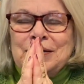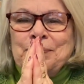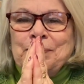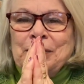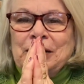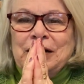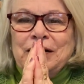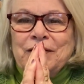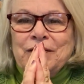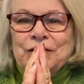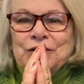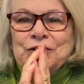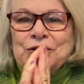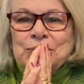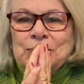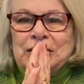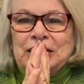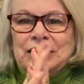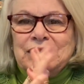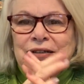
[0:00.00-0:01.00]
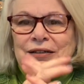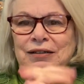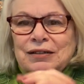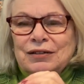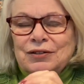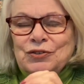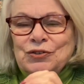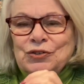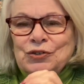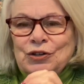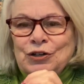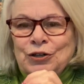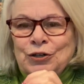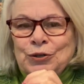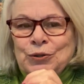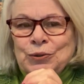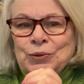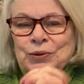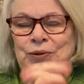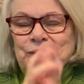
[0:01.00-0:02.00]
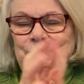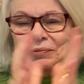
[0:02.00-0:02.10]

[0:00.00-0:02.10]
bothers me. So